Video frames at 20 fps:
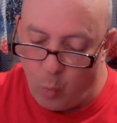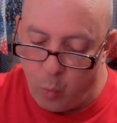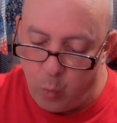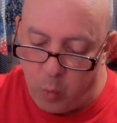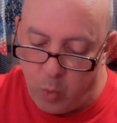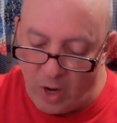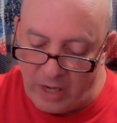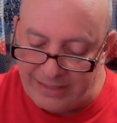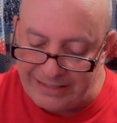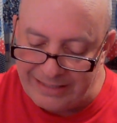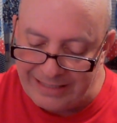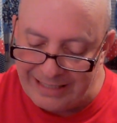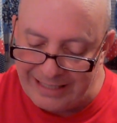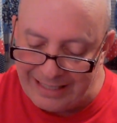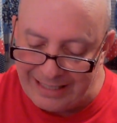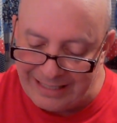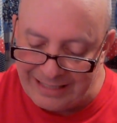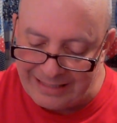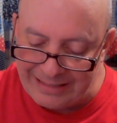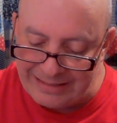What
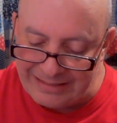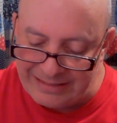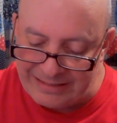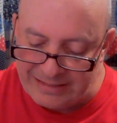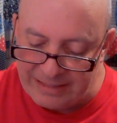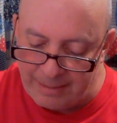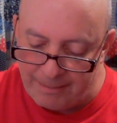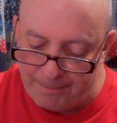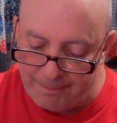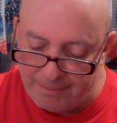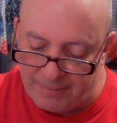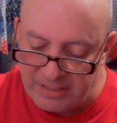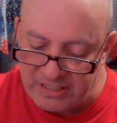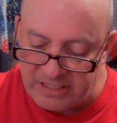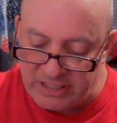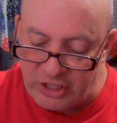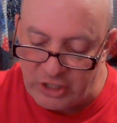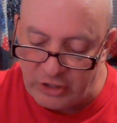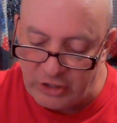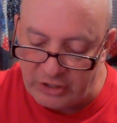is the
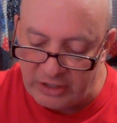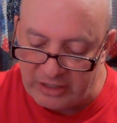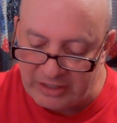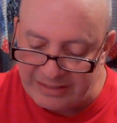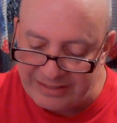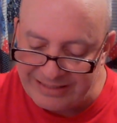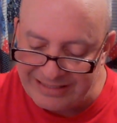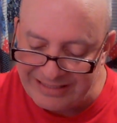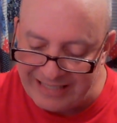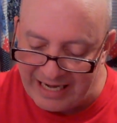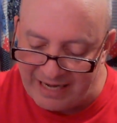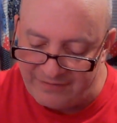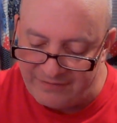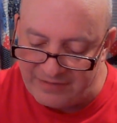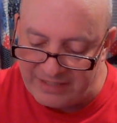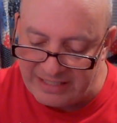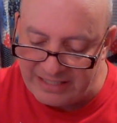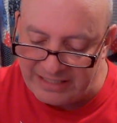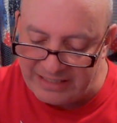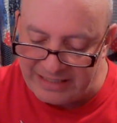material safety